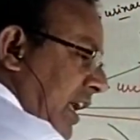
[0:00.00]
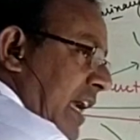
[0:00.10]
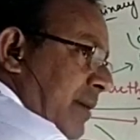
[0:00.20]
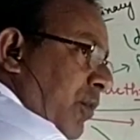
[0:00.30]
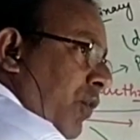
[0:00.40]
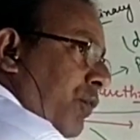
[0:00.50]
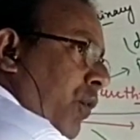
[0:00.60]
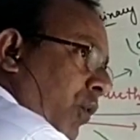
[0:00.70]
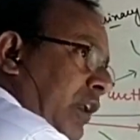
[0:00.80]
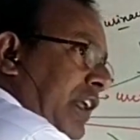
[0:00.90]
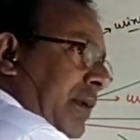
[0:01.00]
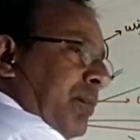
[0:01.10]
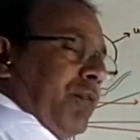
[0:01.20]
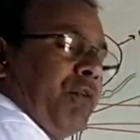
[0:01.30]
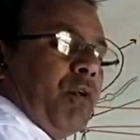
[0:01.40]
time of only
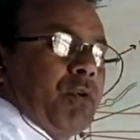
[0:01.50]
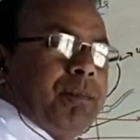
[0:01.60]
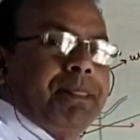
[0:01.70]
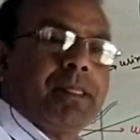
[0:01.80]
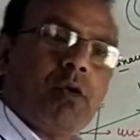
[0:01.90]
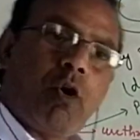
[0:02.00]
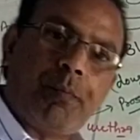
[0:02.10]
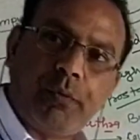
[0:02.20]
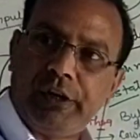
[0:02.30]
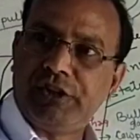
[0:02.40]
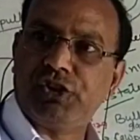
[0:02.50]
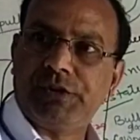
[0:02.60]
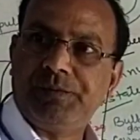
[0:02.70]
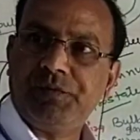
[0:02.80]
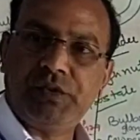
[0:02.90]
before copulation,